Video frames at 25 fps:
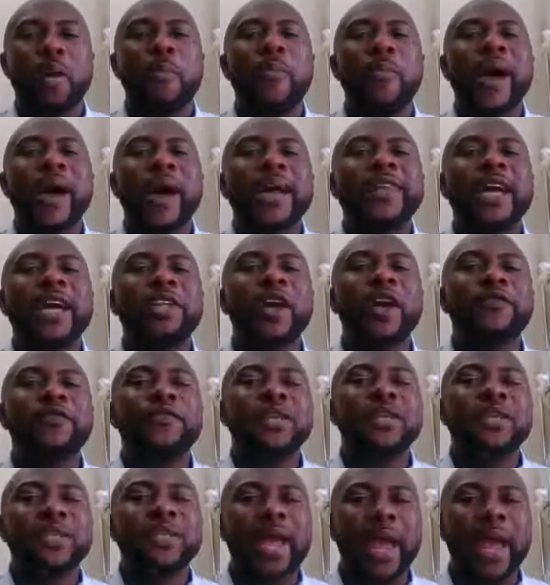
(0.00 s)
But at the end of
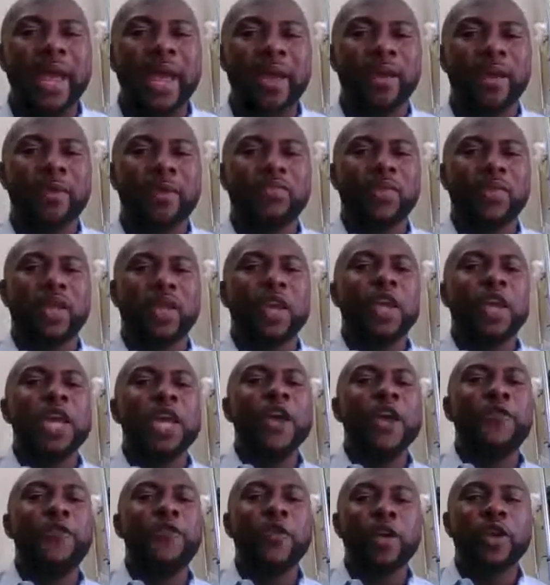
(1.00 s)
the day,
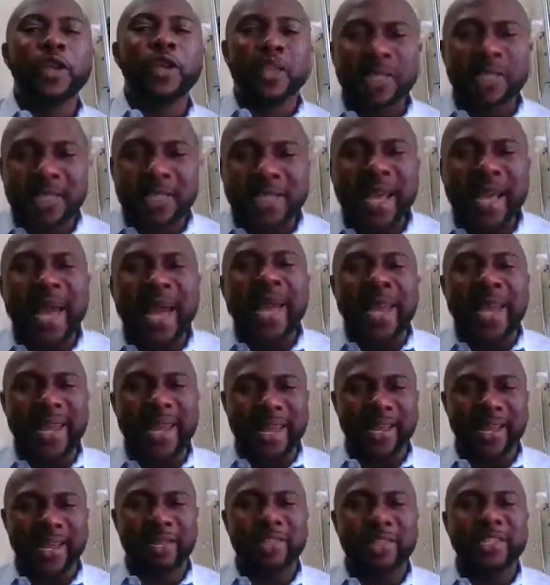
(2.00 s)
if you
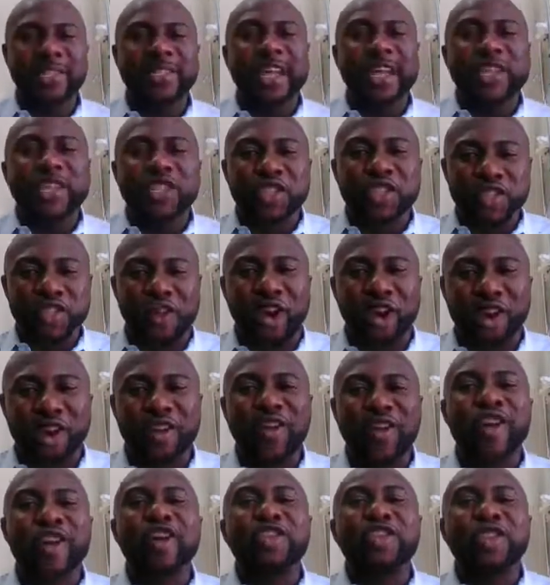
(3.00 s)
stay strong,